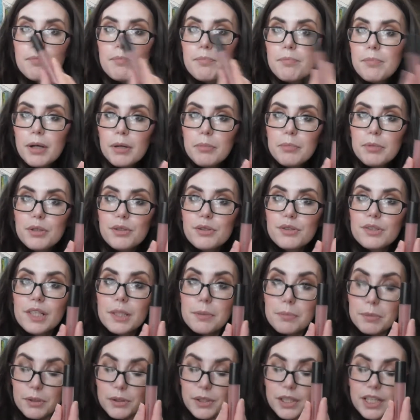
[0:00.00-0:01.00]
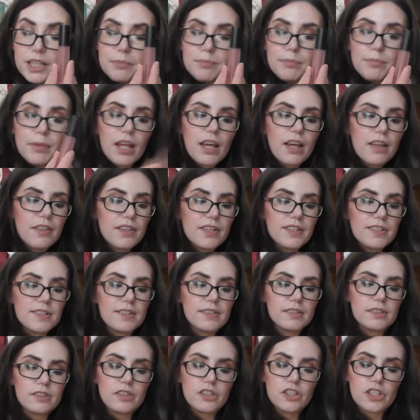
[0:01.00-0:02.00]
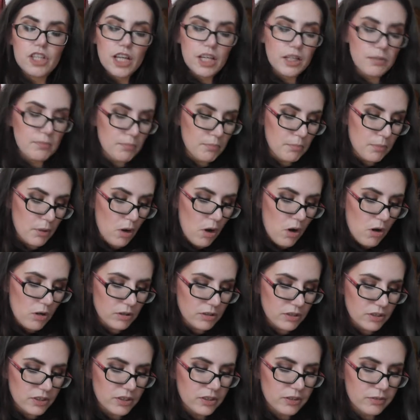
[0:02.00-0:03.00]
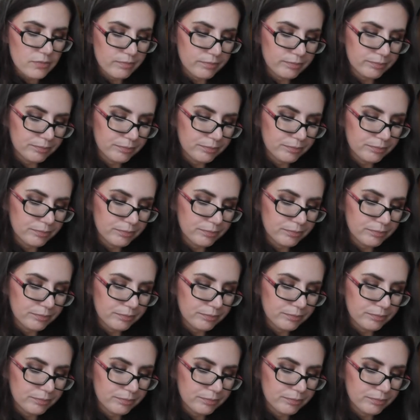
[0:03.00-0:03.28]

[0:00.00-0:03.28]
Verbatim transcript: Bare Minerals lip cream. This is in the shade Boss.